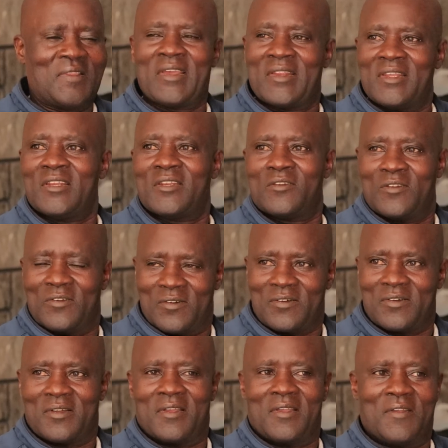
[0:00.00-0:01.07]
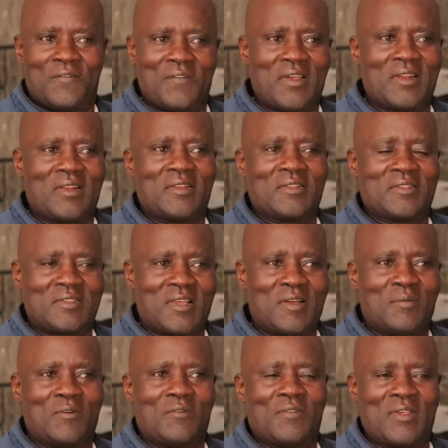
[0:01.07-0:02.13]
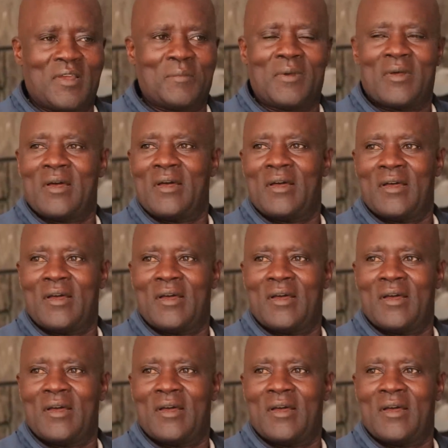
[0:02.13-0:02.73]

they didn't know. Even some of them,